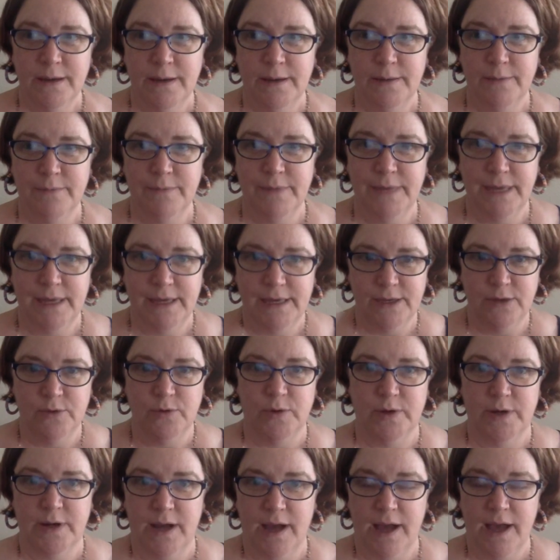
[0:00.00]
make
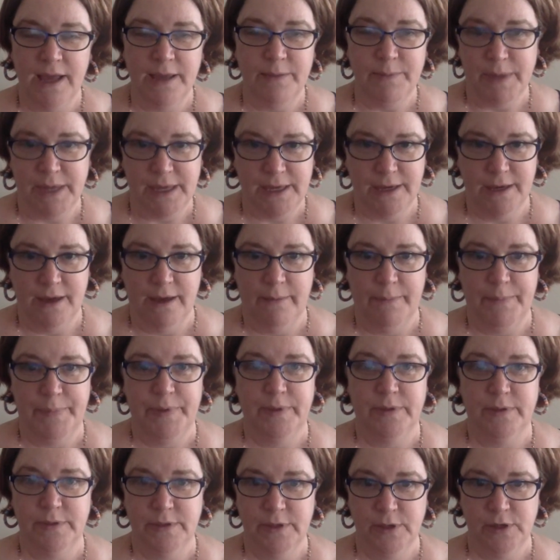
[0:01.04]
your eye makeup
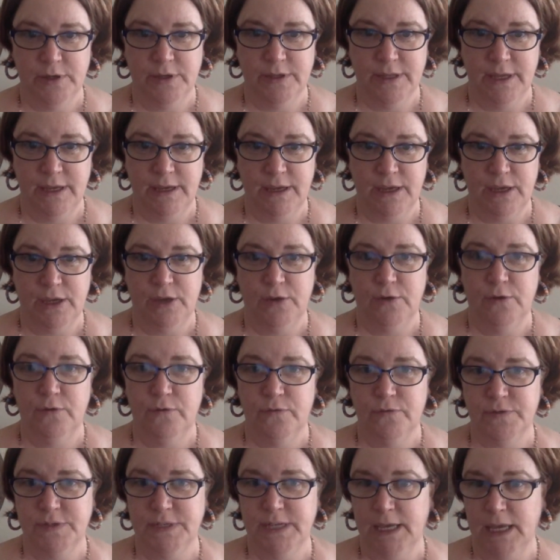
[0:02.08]
look like
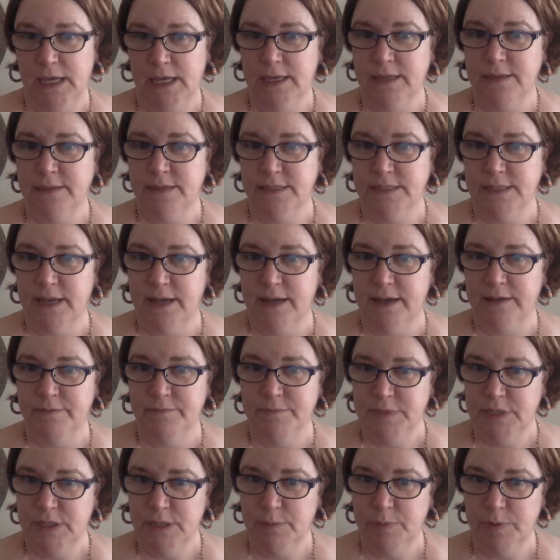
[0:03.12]
you've taken the
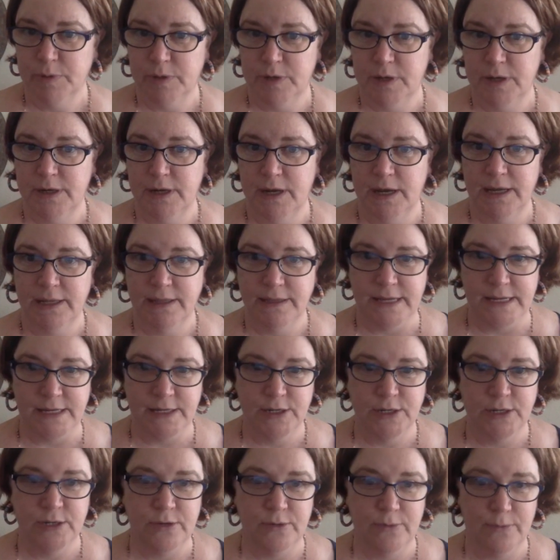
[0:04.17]
time to put on
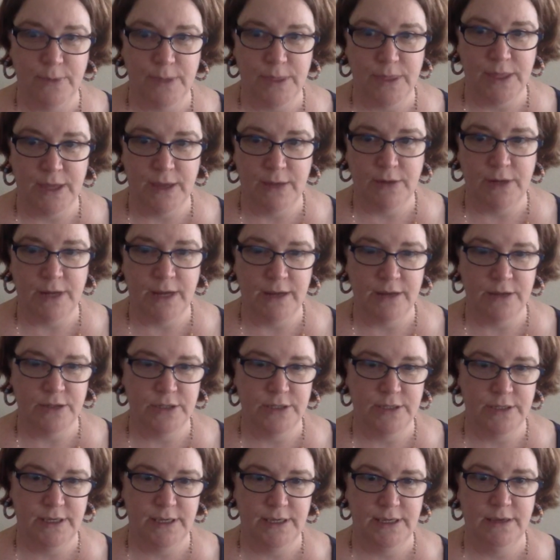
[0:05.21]
eyeliner without
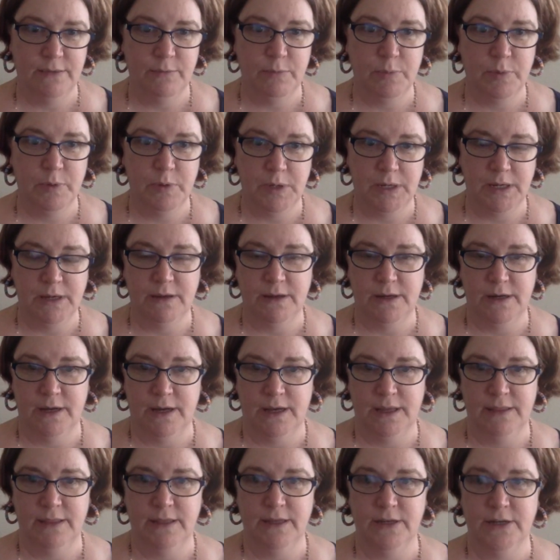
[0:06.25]
actually putting on
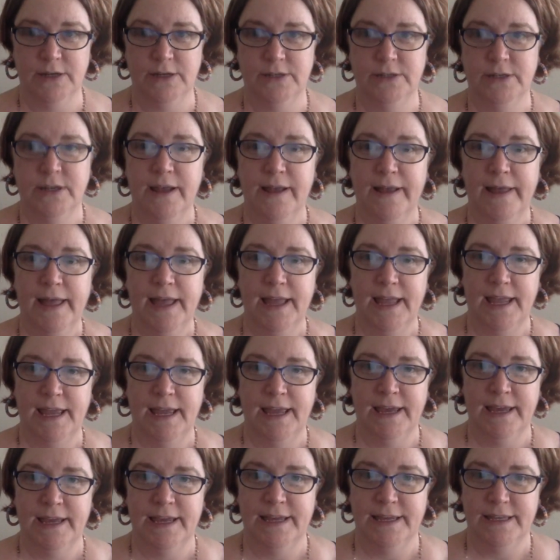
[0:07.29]
eyeliner.
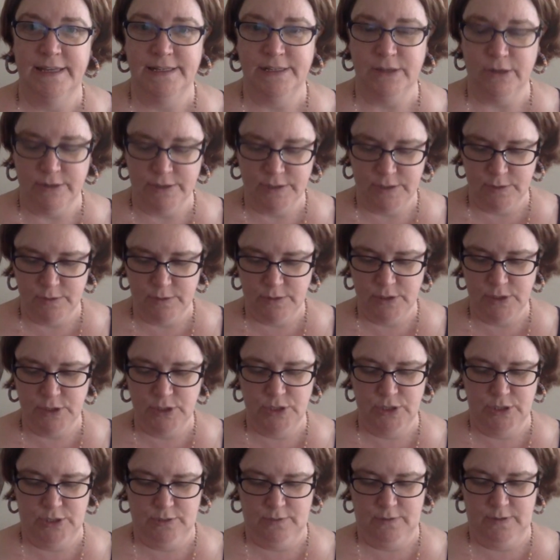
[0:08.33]
And also to
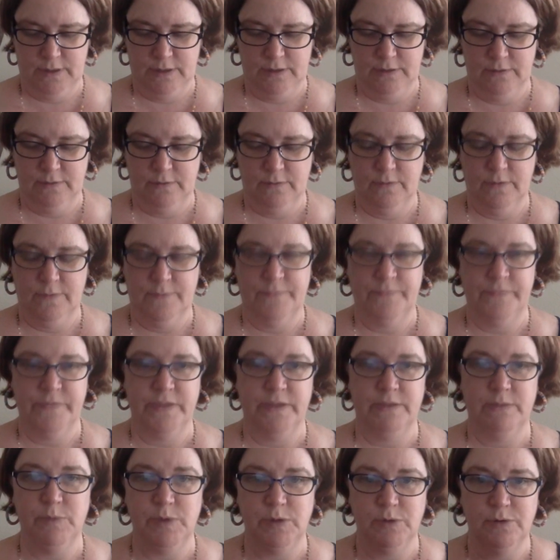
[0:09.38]
show you
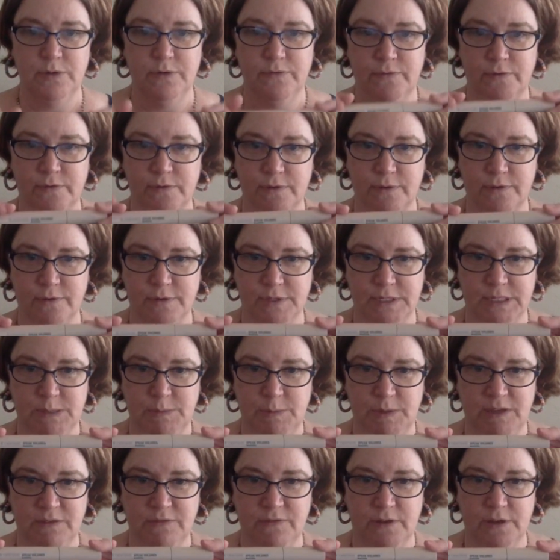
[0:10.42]
the beautiful
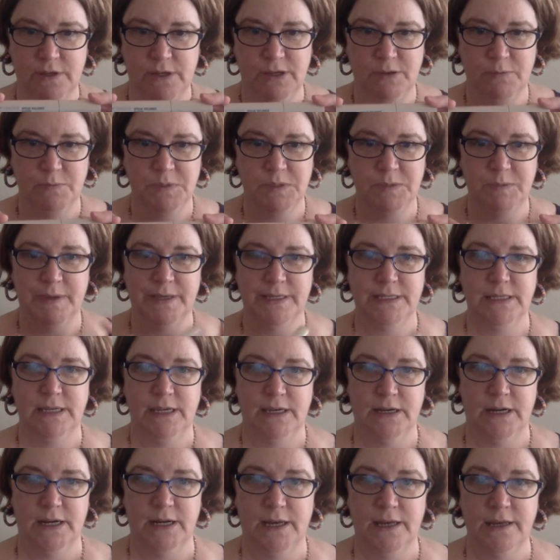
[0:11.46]
Speak Volumes
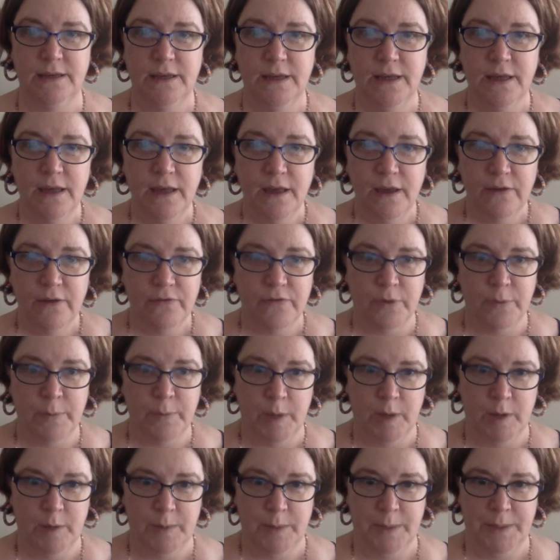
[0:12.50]
mascara from
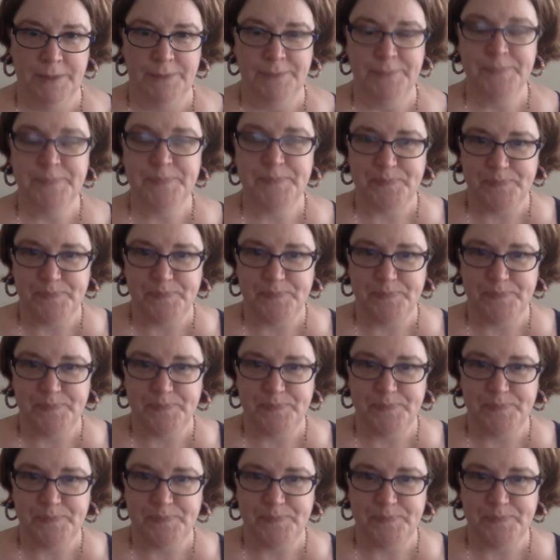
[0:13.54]
Arbonne.